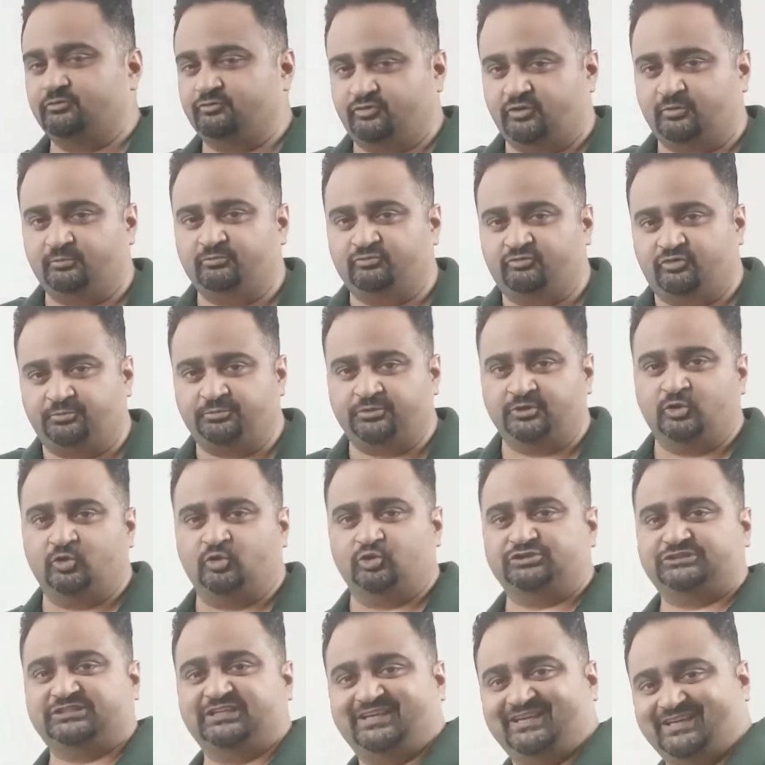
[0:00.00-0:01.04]
from the
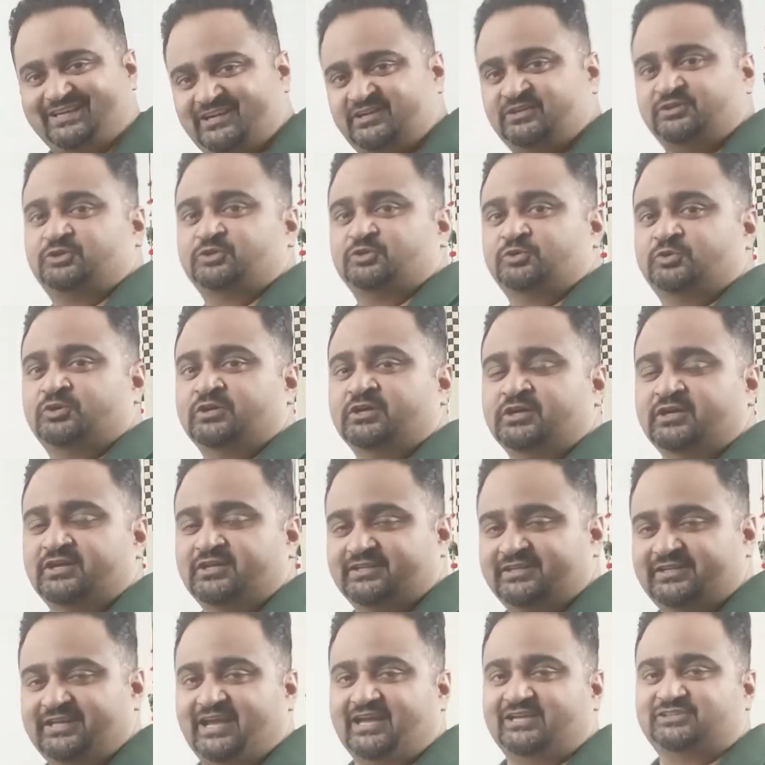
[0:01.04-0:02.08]
nosing into
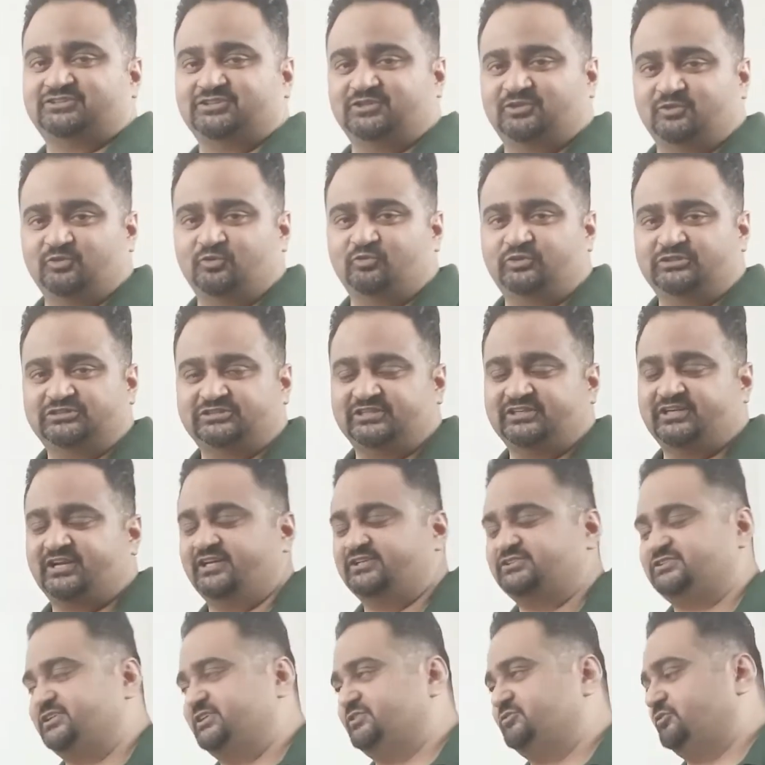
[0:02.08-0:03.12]
the actual whiskey
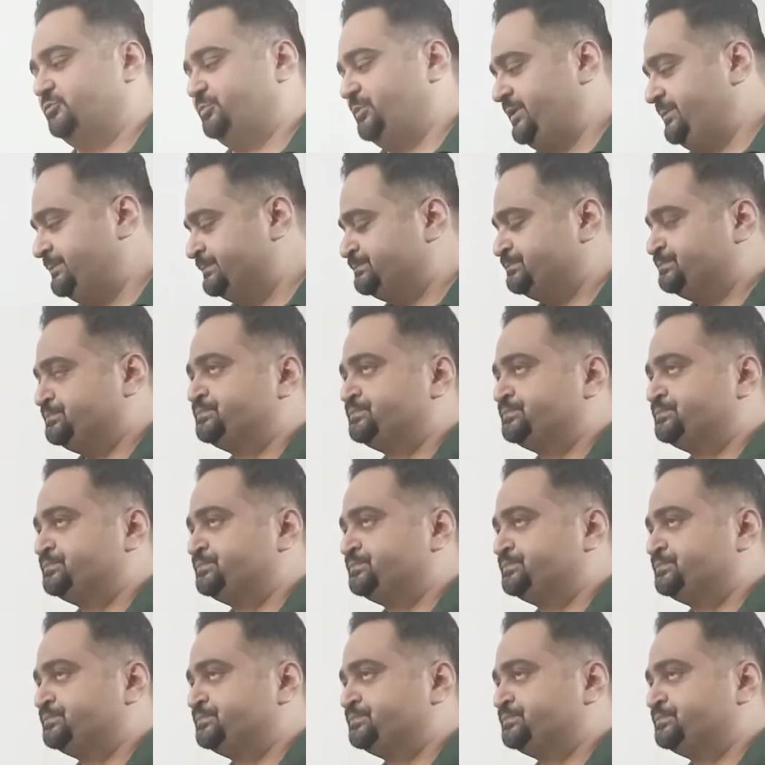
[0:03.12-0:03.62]
tasting for me.